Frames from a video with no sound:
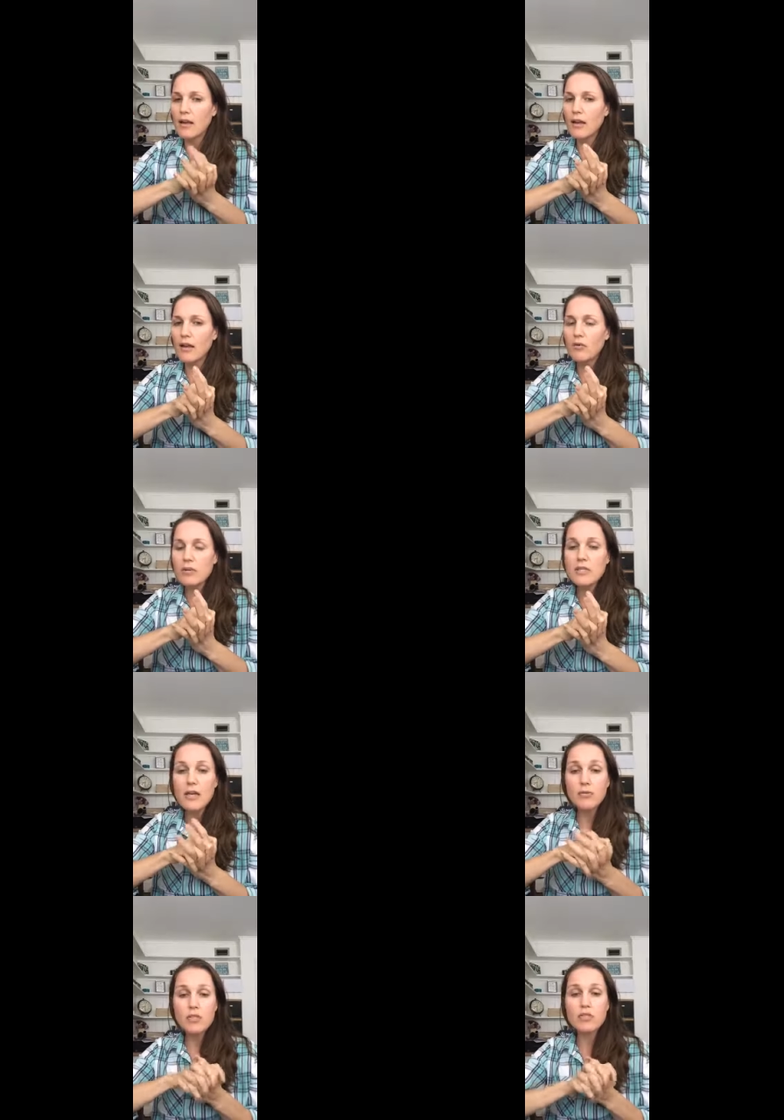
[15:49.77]
it
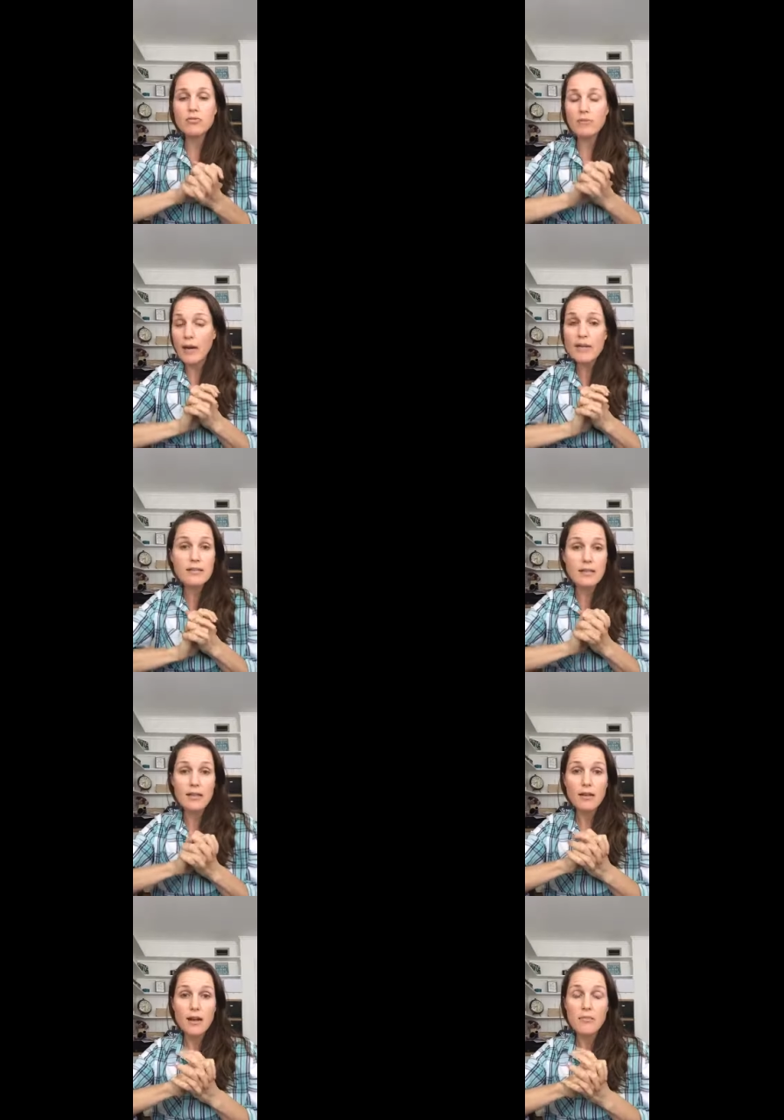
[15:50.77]
was
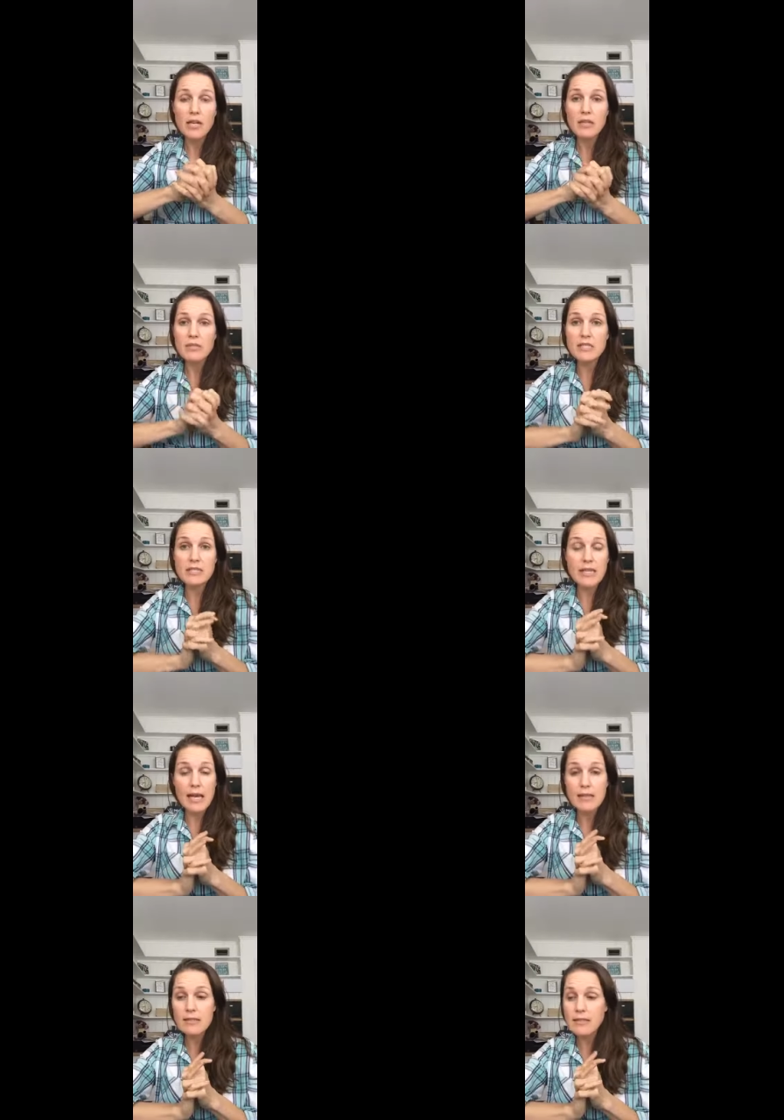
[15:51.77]
crazy. I mean, it was
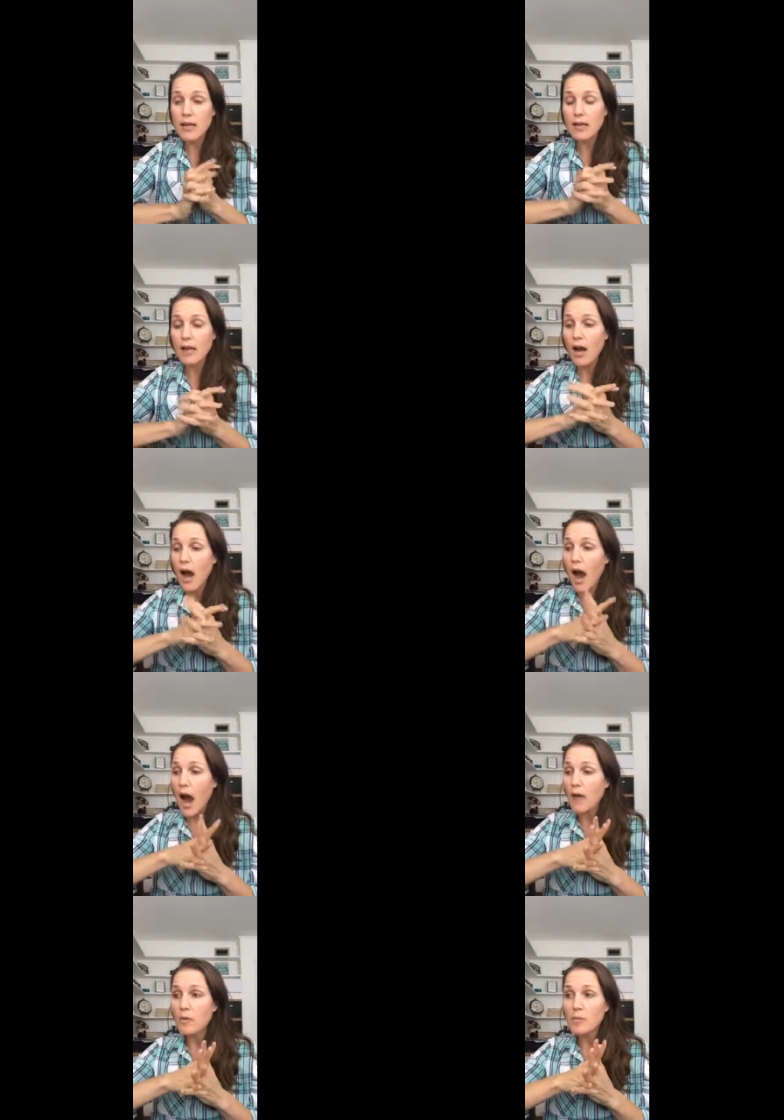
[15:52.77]
intense. Like,
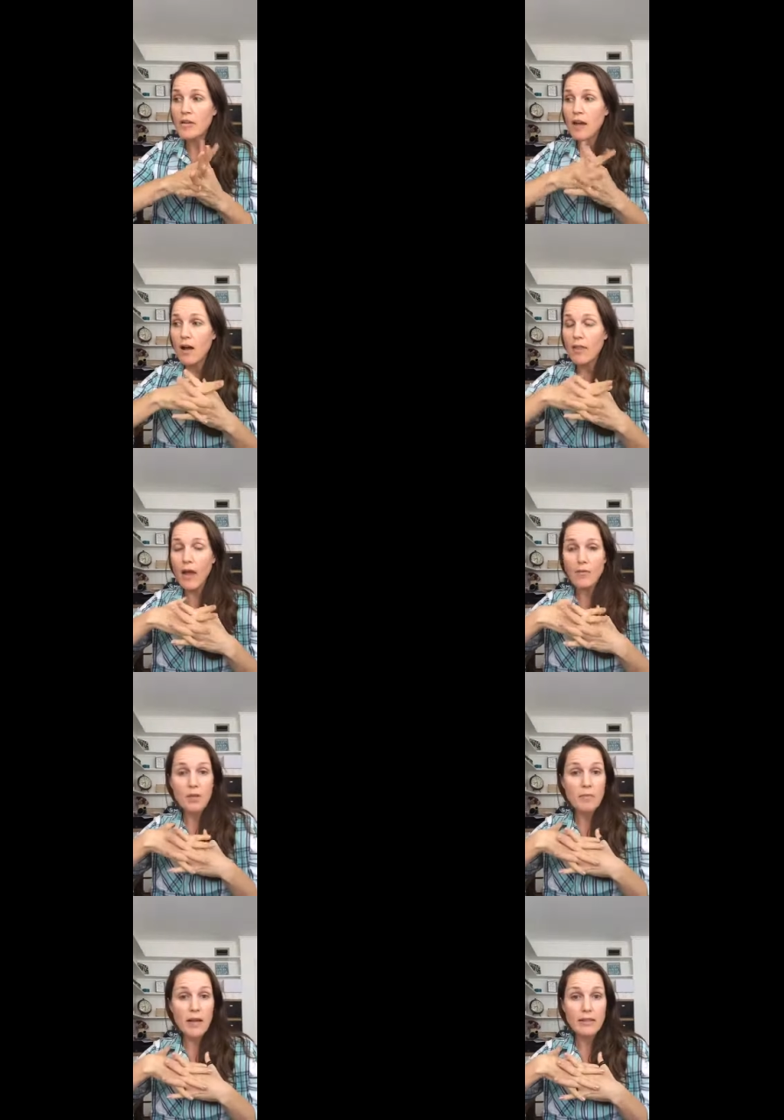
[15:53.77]
I would be online
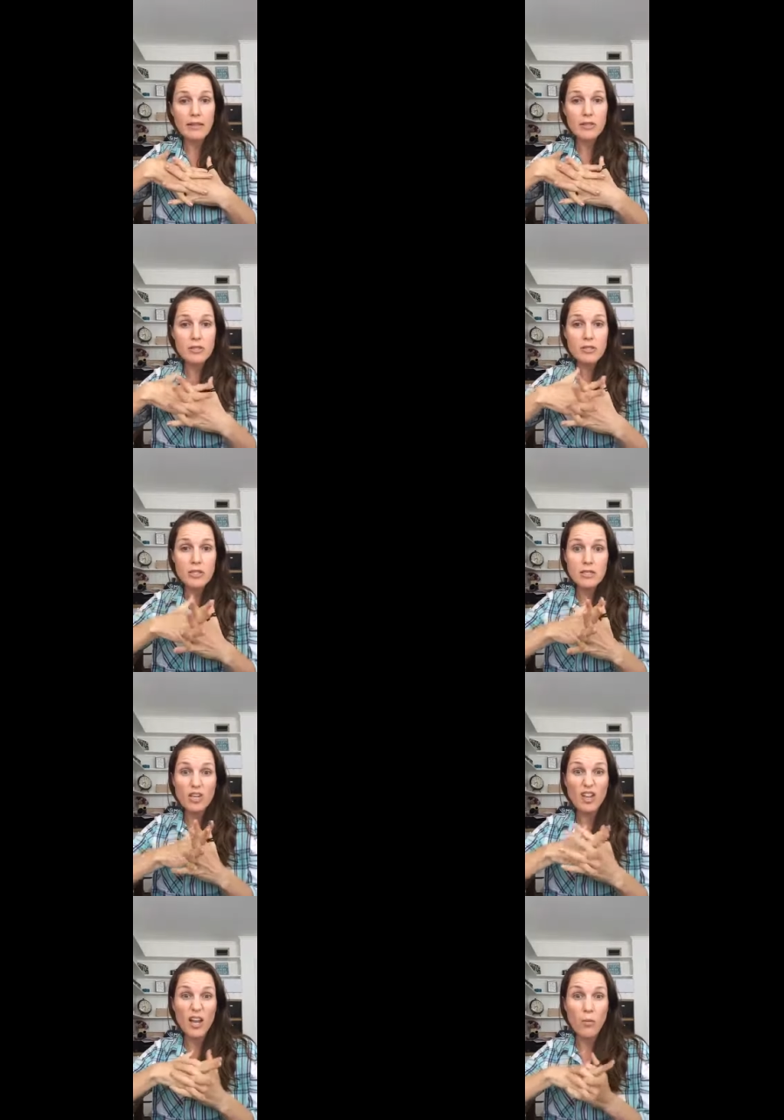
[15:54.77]
with my leaders until
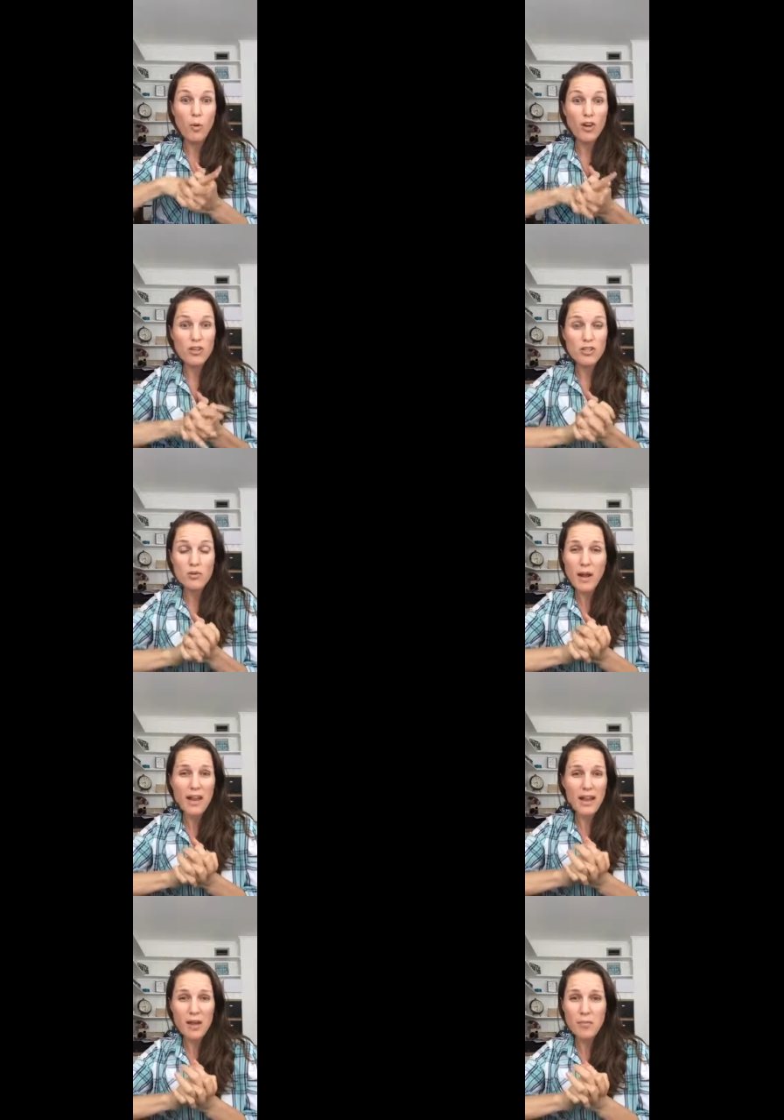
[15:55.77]
like 1 or 2
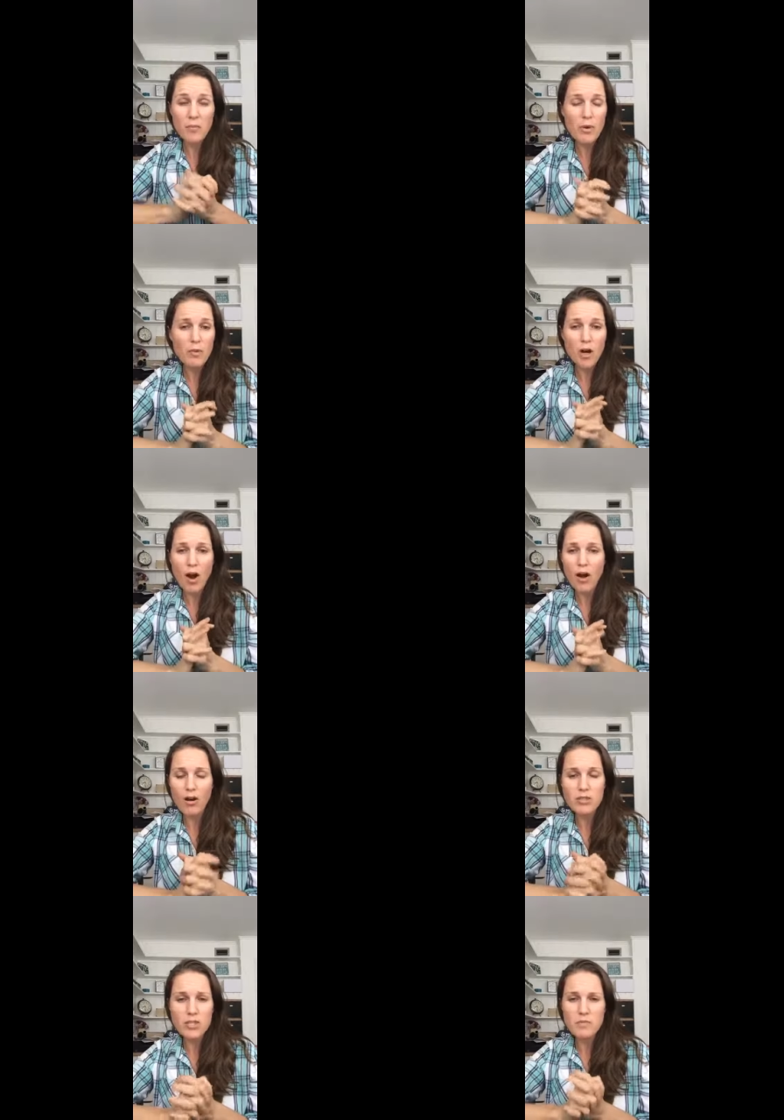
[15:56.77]
a.m. and we would all
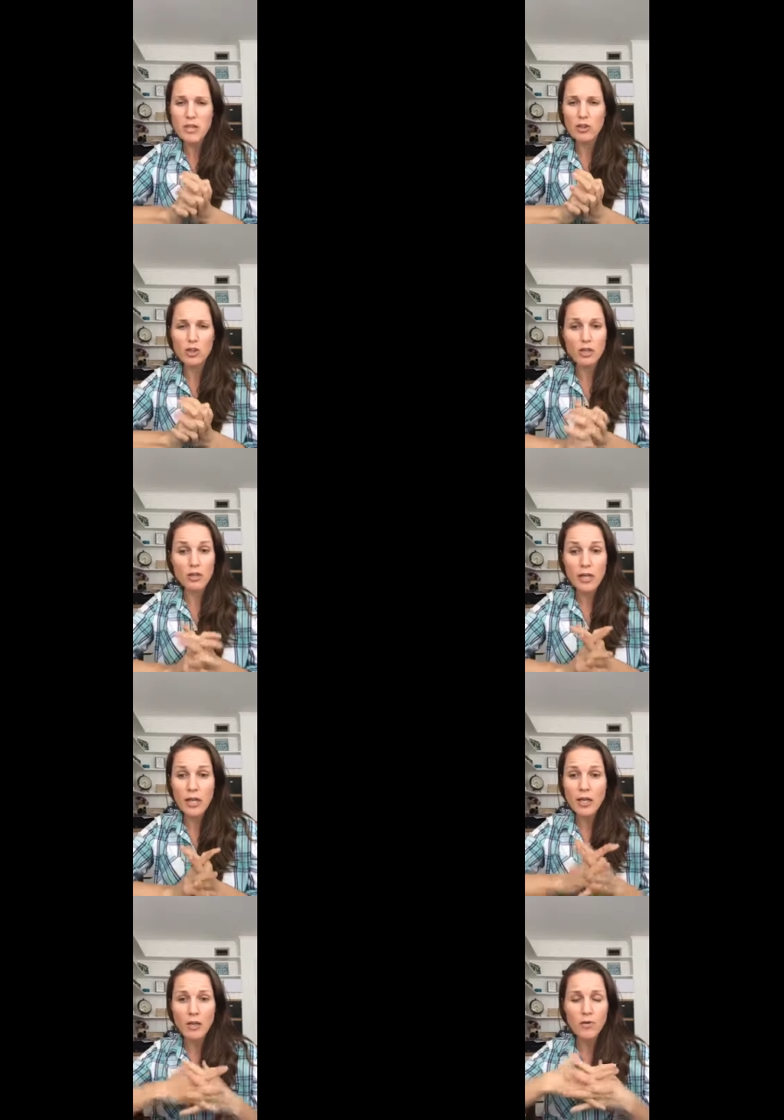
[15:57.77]
just be
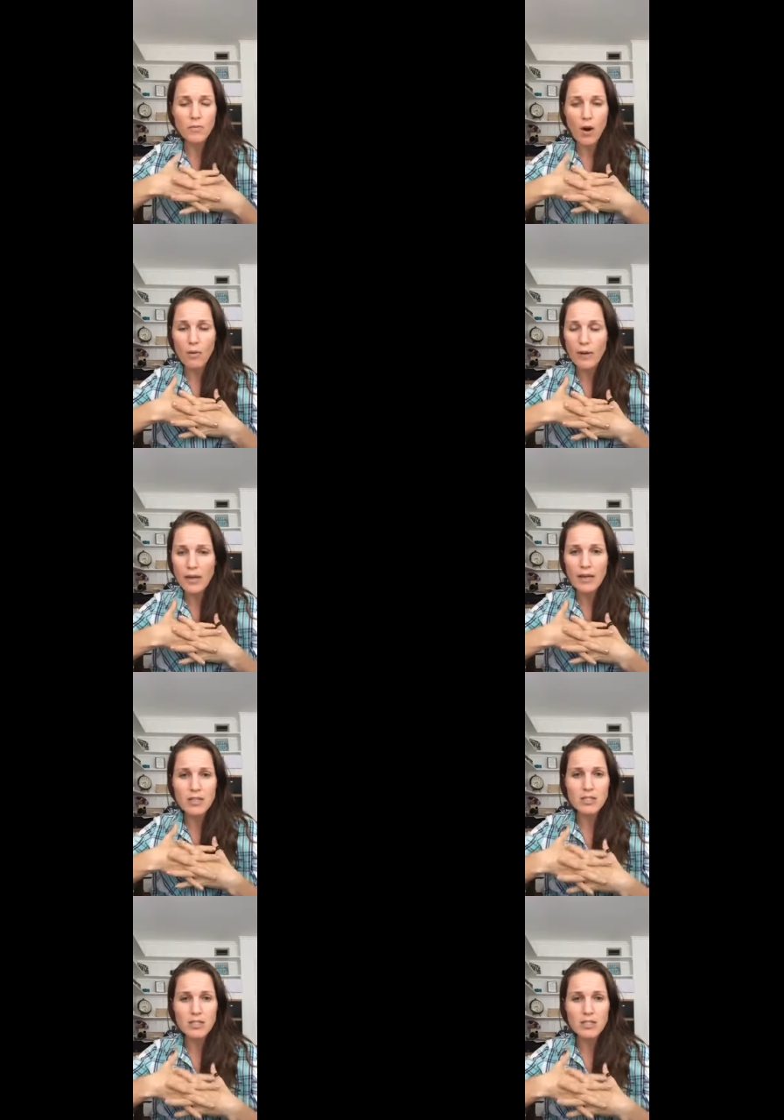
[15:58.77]
learning and growing and